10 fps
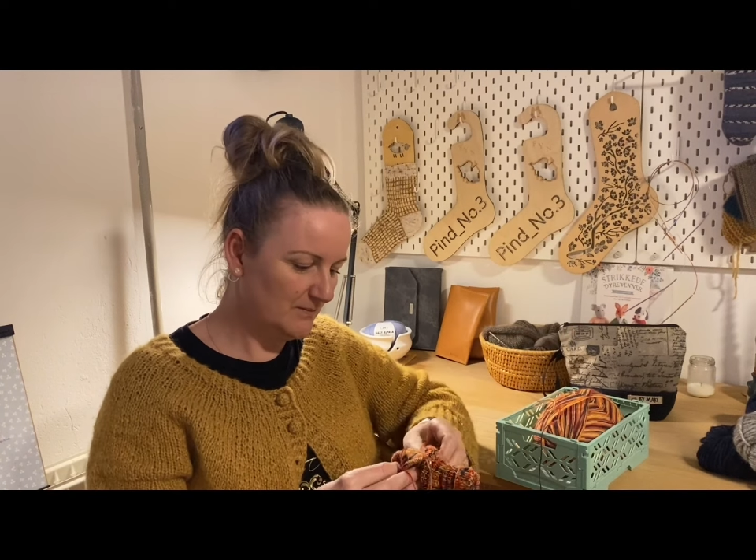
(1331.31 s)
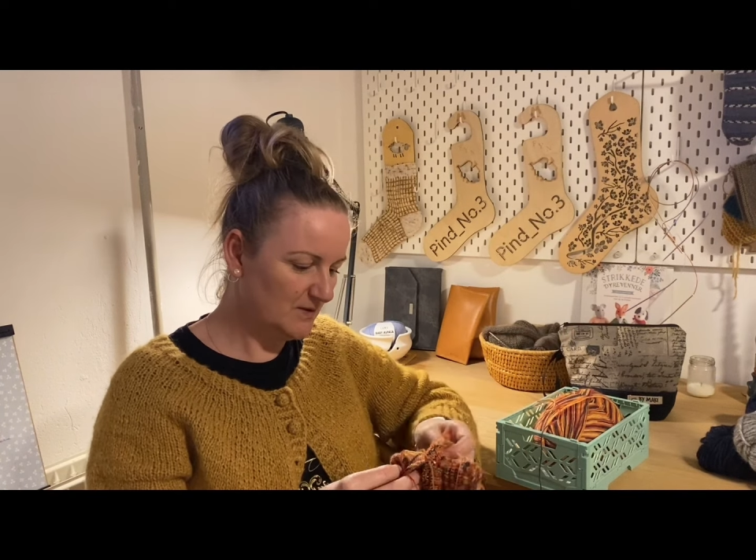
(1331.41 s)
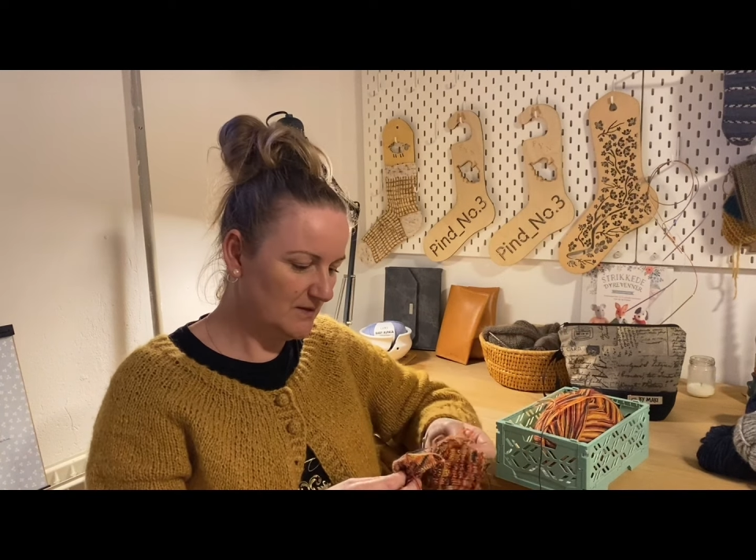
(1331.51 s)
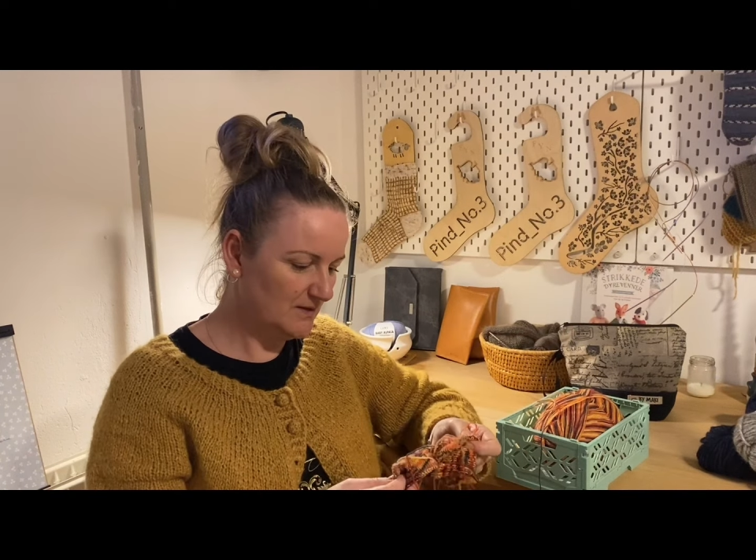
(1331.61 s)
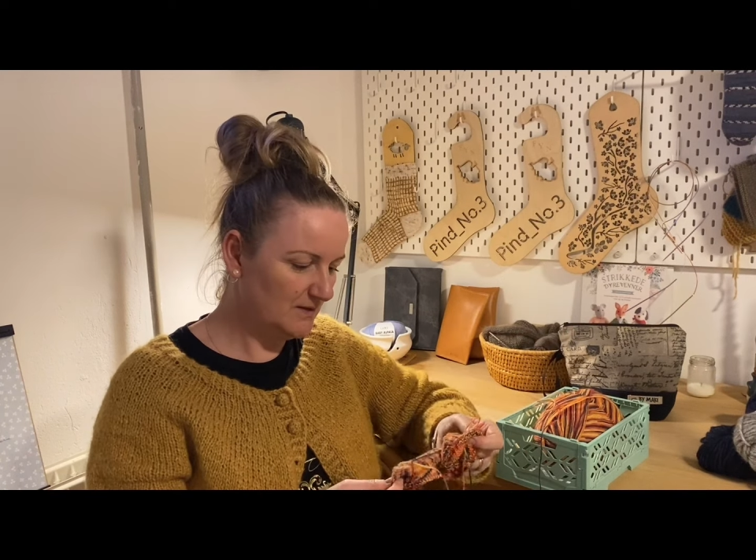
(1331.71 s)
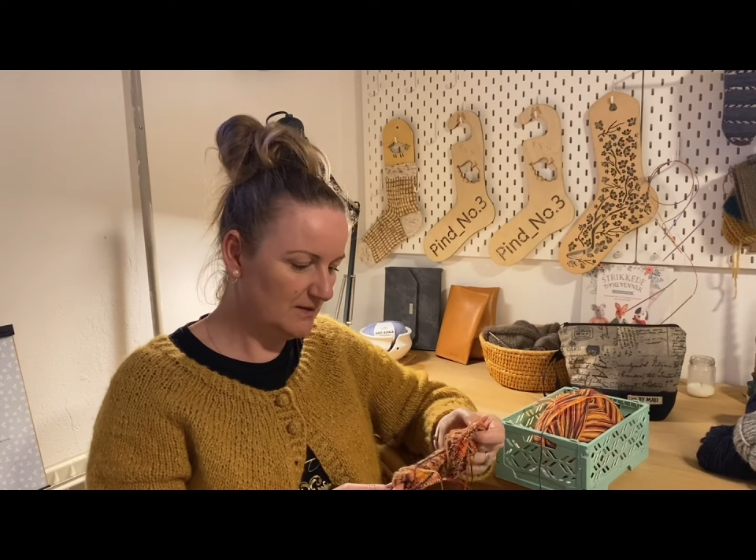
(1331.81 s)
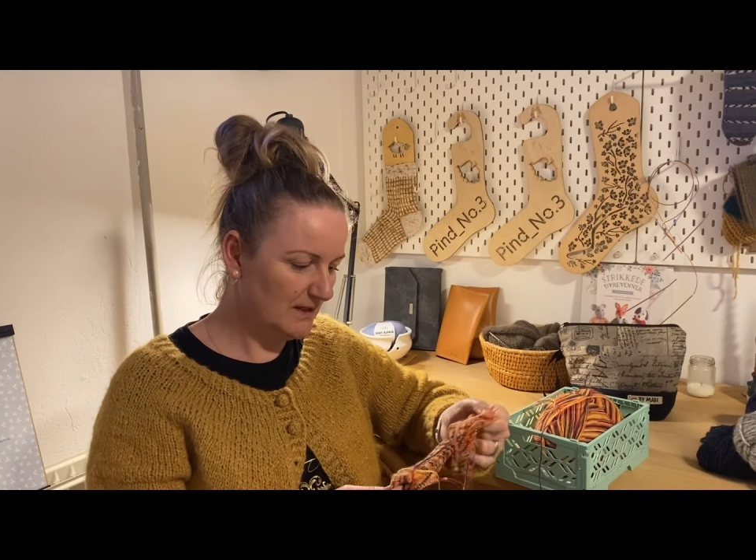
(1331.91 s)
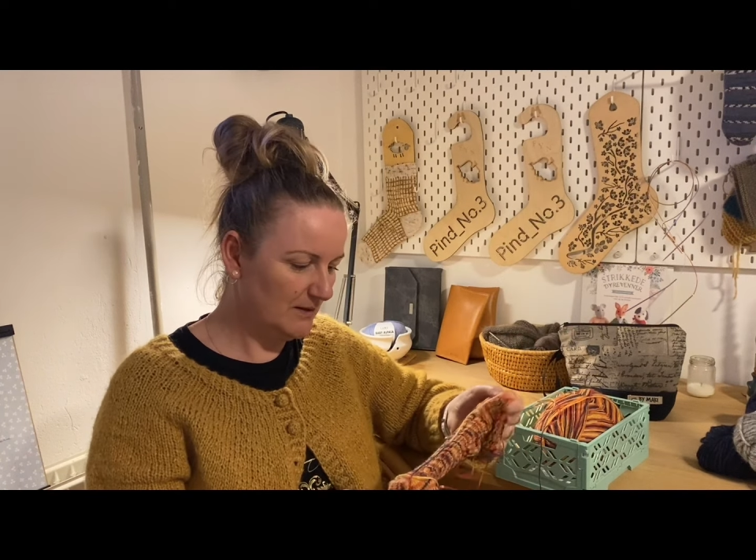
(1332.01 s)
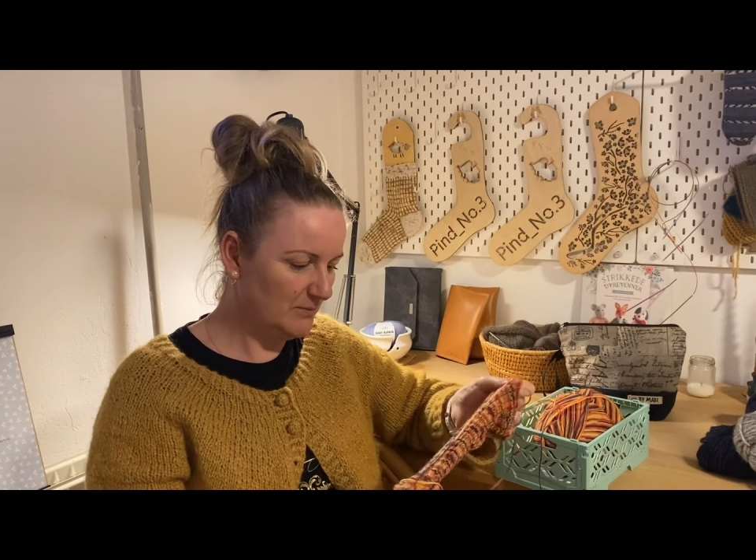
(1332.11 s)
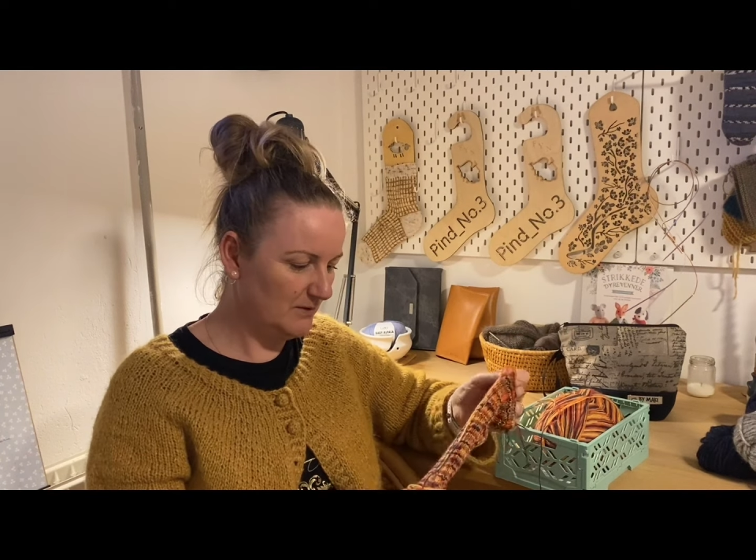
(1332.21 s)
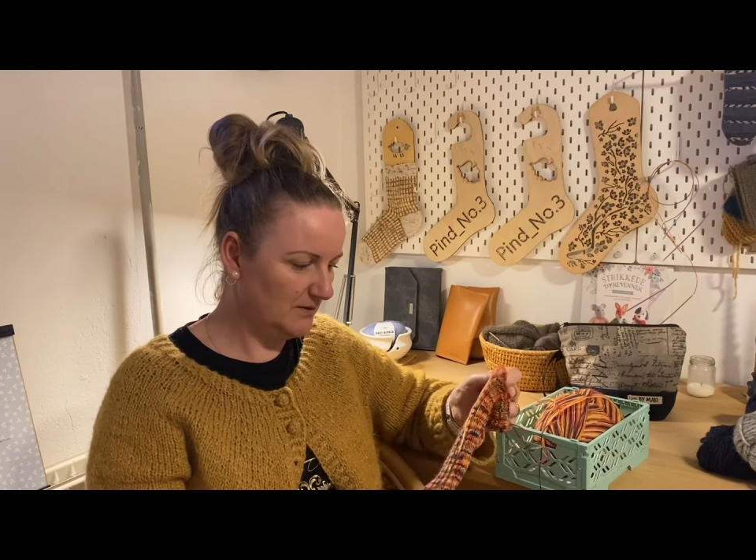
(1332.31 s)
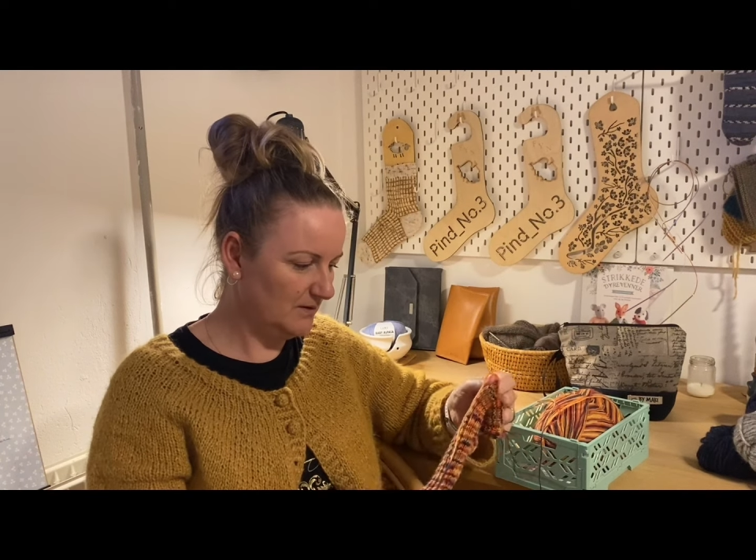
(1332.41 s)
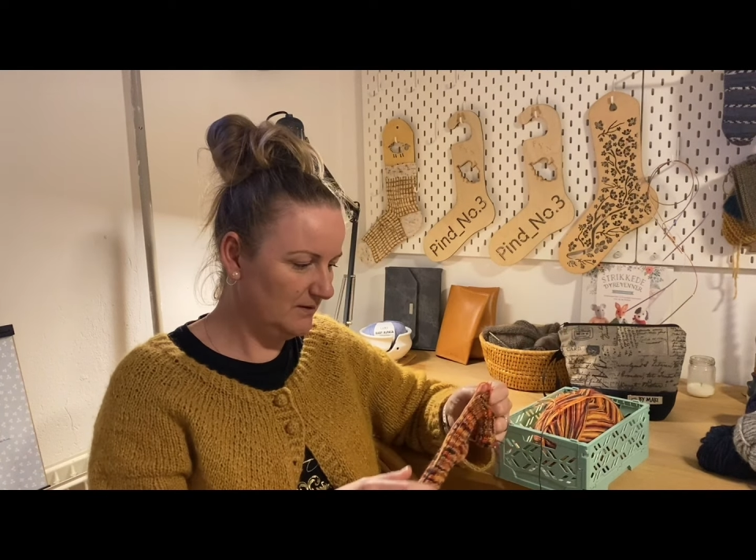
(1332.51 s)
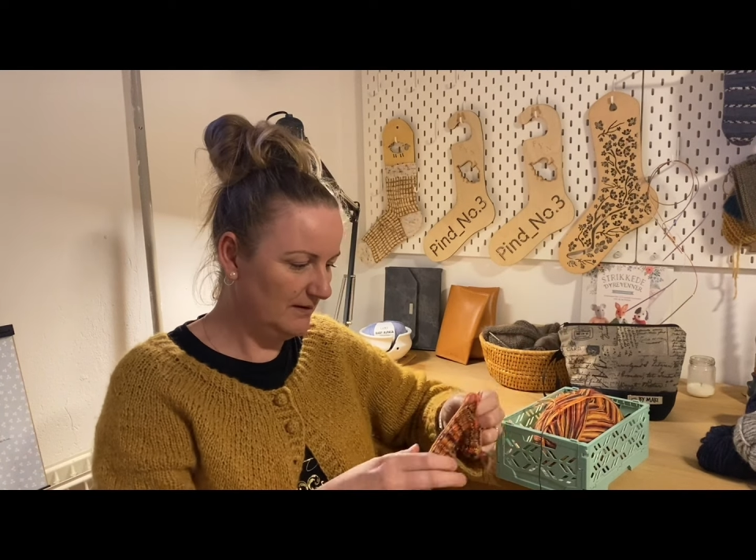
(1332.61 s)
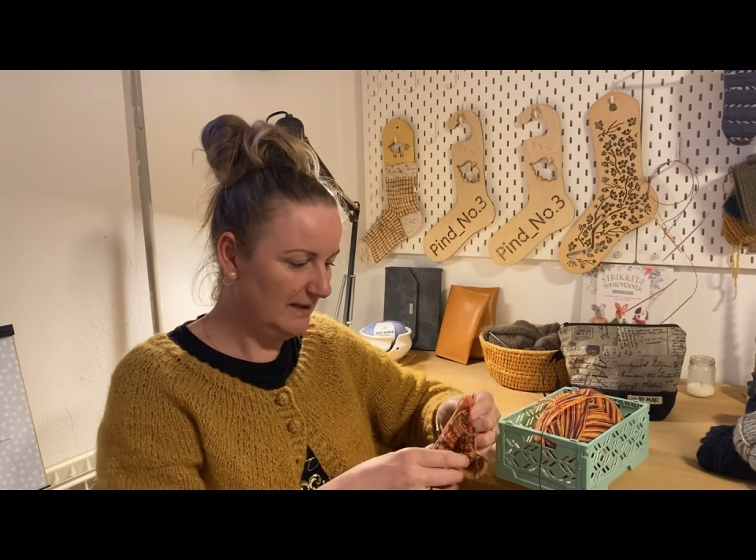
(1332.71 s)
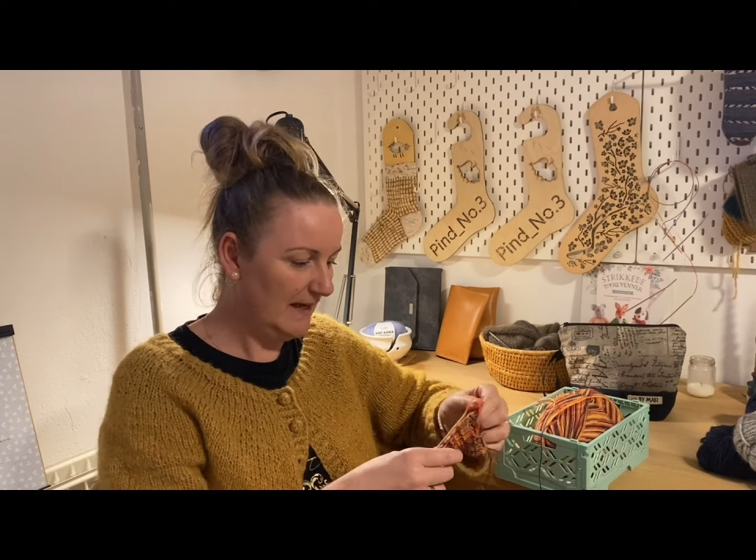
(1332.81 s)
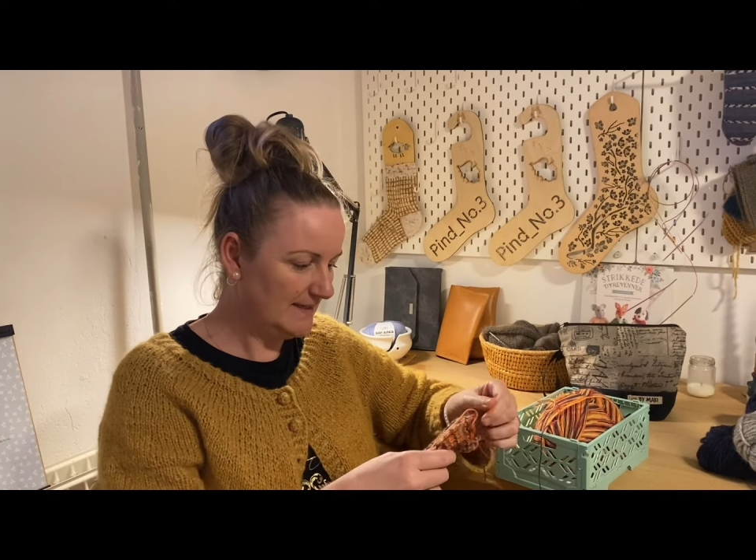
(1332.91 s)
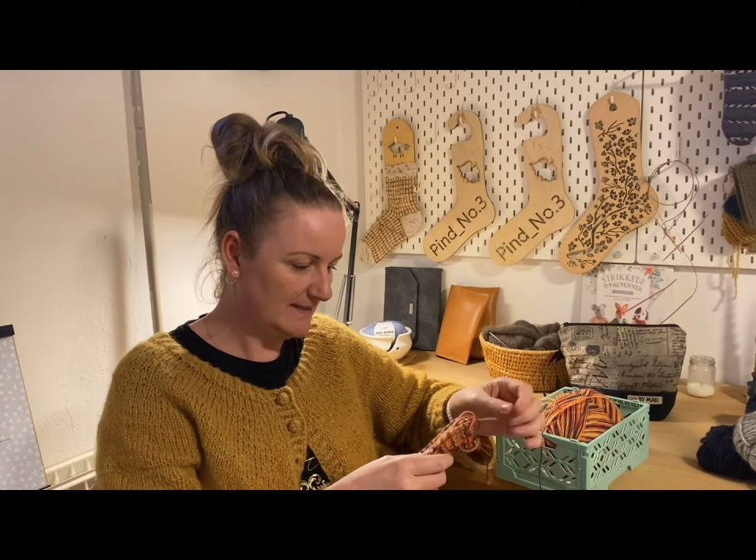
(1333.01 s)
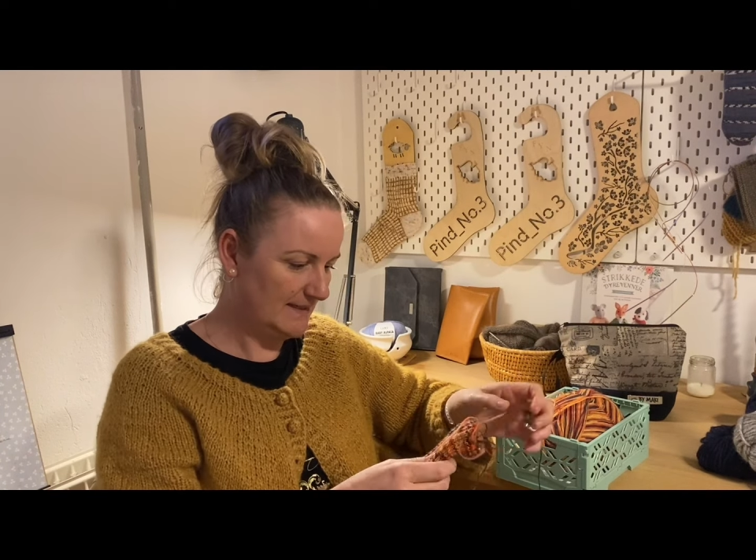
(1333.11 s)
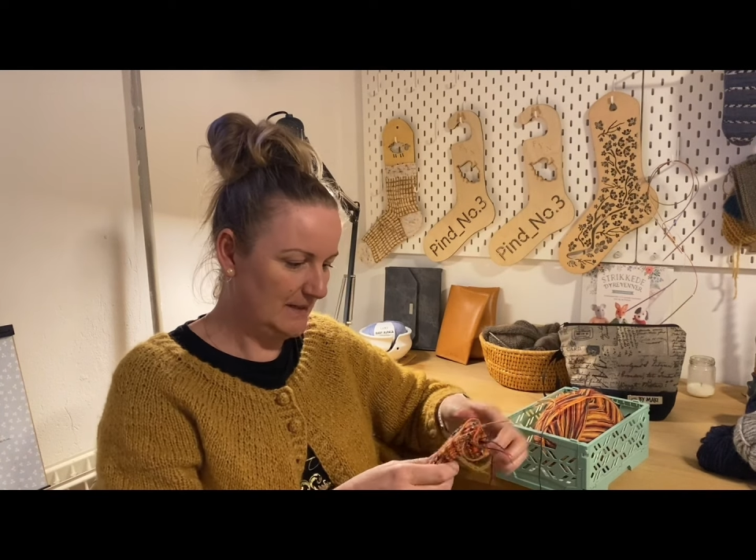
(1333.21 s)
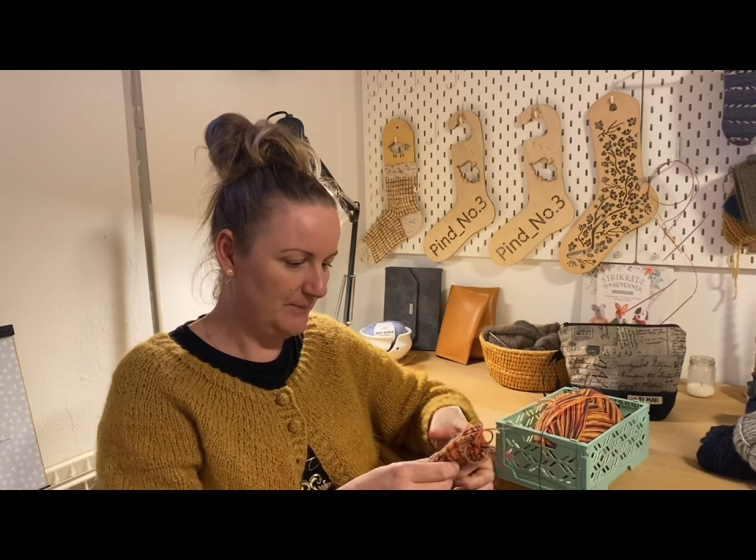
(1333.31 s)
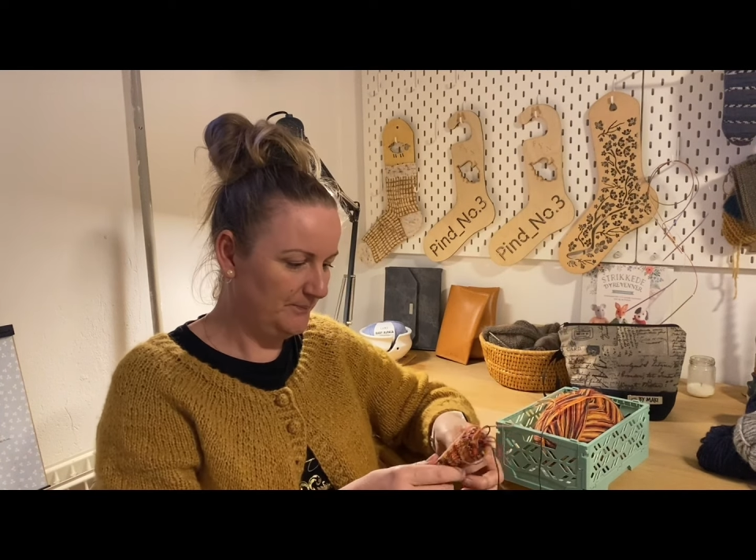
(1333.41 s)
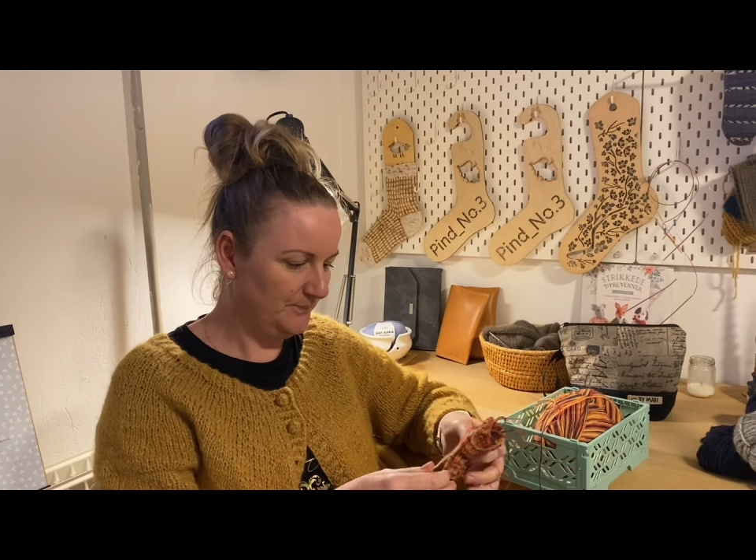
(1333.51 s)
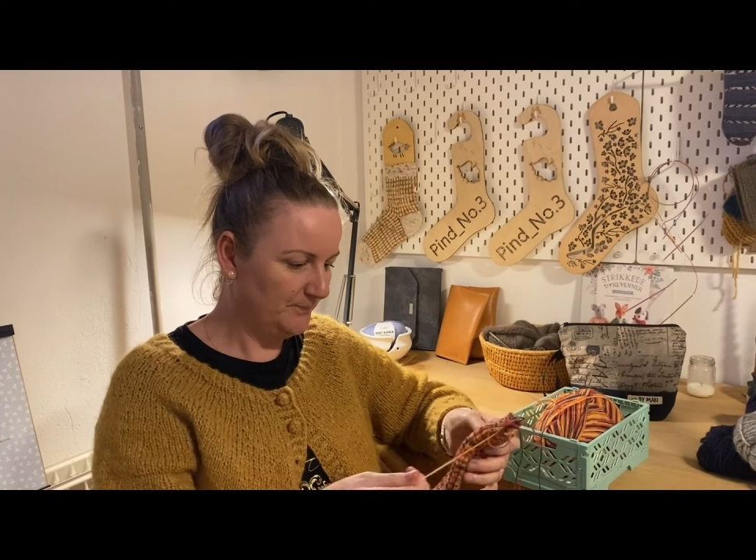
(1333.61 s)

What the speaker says: since it happened last time.